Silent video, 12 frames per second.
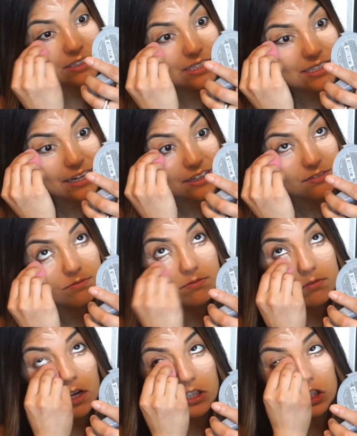is like
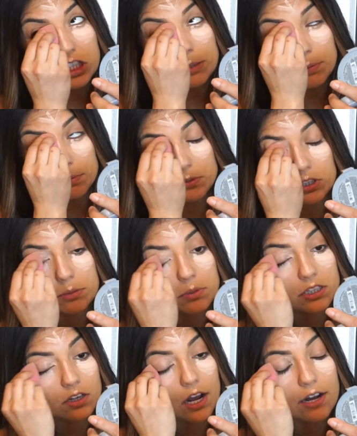a cheaper beauty
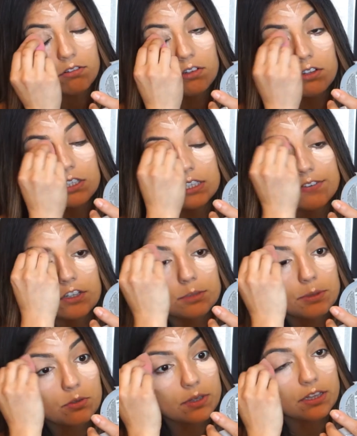blender. I don't know the difference
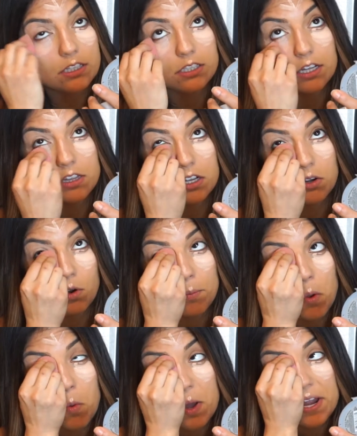between this and the
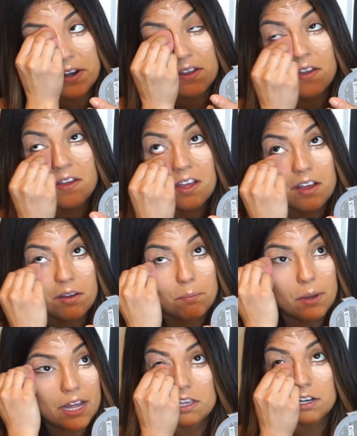normal one,
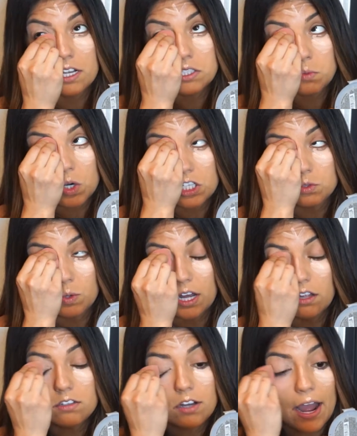but it has worked
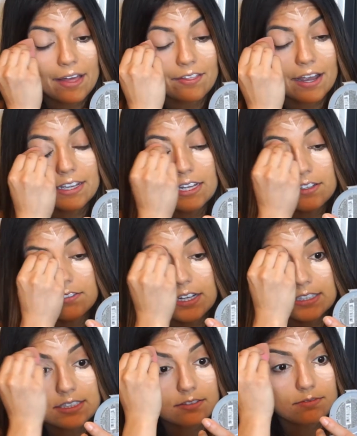well. I like it.
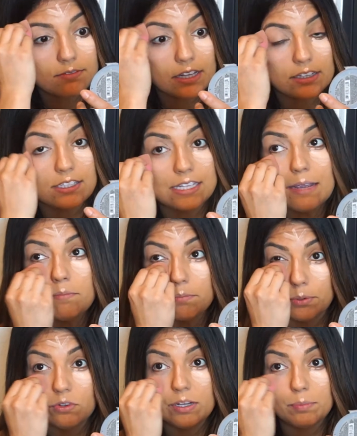It's like the
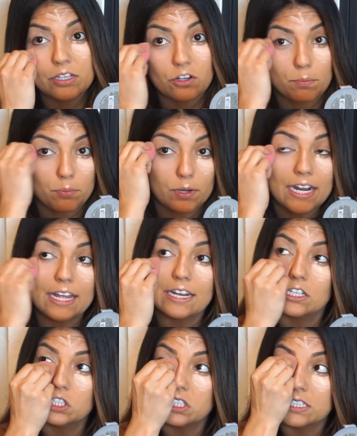same beauty blender brand,
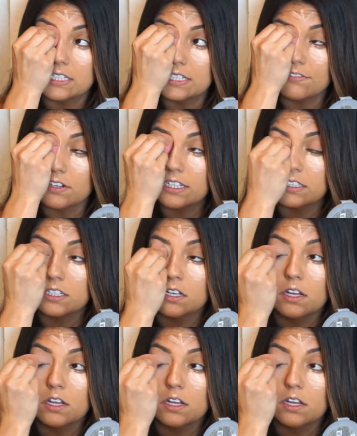it's just a different